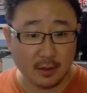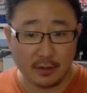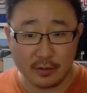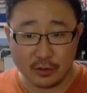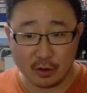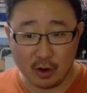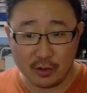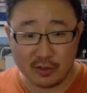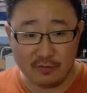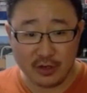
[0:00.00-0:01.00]
Those are all the
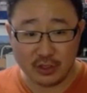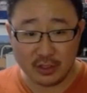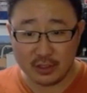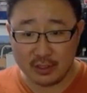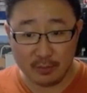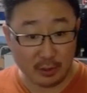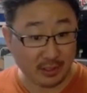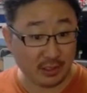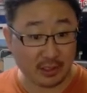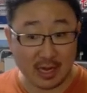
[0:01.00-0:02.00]
divisions, plus
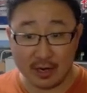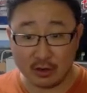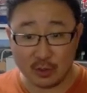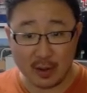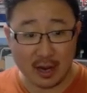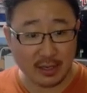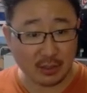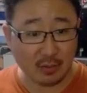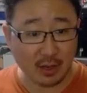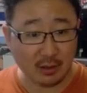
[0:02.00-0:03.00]
the soccer spot as
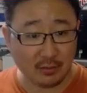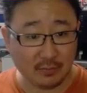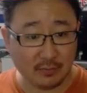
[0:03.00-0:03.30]
well.